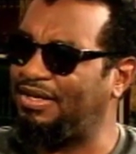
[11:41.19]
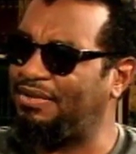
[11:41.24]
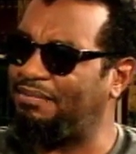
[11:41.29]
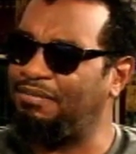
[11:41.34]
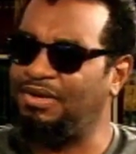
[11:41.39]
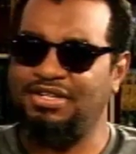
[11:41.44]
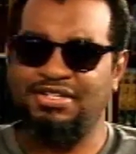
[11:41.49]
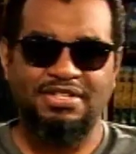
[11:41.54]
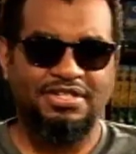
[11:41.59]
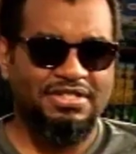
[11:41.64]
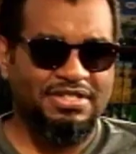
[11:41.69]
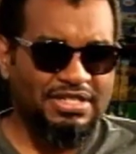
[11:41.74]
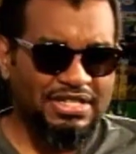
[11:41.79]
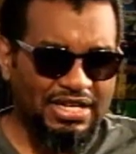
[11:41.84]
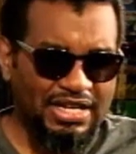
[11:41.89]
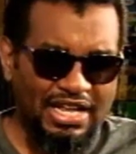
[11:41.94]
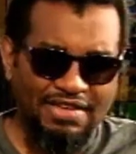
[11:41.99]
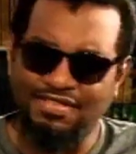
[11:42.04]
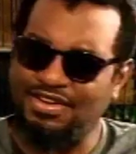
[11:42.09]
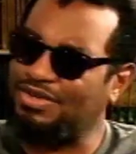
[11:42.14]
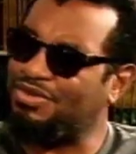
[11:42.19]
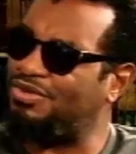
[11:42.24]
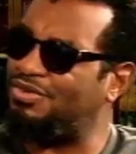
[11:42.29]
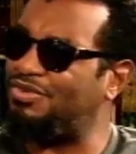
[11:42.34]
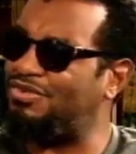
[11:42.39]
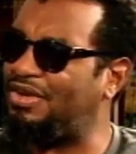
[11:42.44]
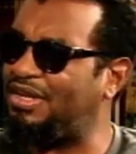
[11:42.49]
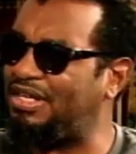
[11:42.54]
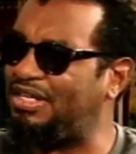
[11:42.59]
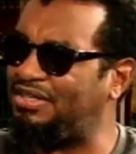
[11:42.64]
but still have a cool
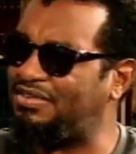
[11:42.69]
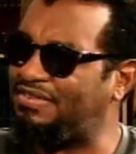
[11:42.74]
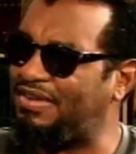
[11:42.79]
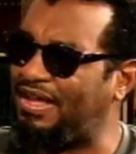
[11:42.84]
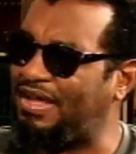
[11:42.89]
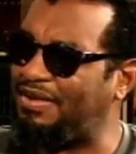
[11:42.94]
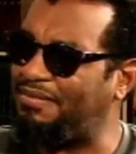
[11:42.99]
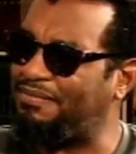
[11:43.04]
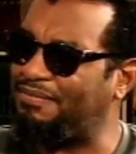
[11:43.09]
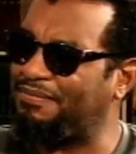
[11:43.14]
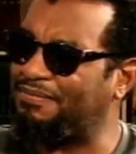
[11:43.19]
running vibe.